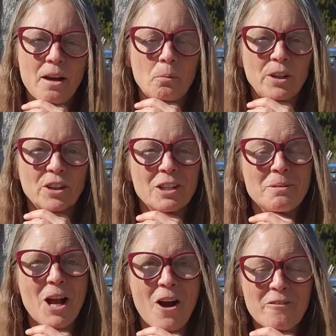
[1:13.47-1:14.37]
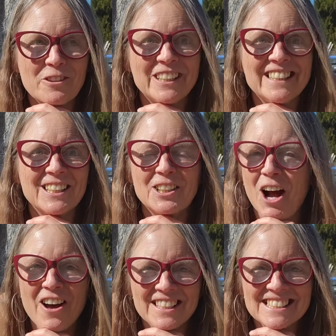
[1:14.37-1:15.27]
and we are going to be offering the
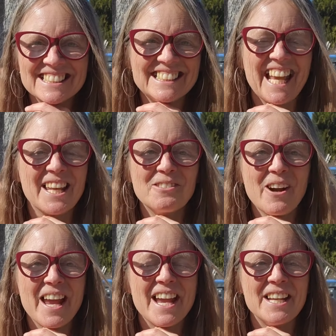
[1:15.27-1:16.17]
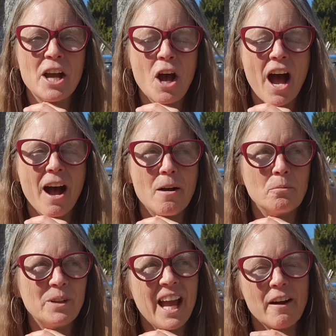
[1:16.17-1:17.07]
goddess getaway.
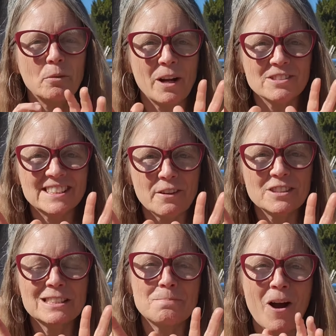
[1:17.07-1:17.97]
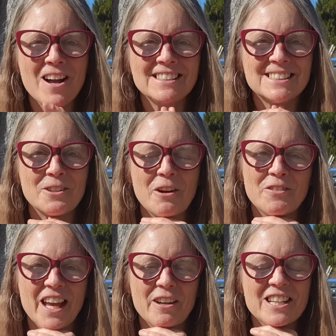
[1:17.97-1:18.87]
Um, we have around seven spots, so
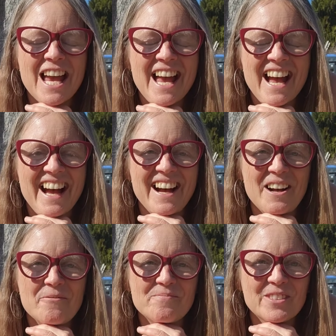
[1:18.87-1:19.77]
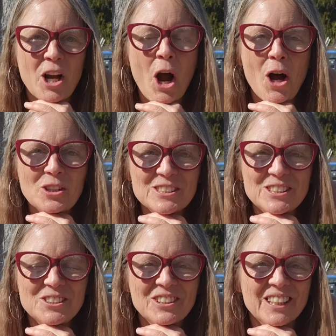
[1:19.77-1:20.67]
if that um, calls
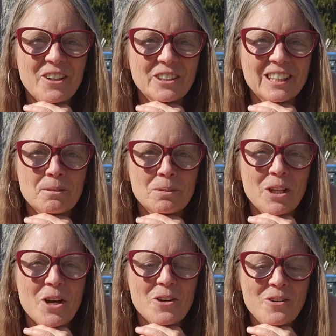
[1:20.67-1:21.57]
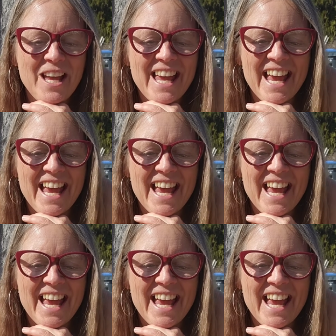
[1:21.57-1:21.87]
you, click on the link below.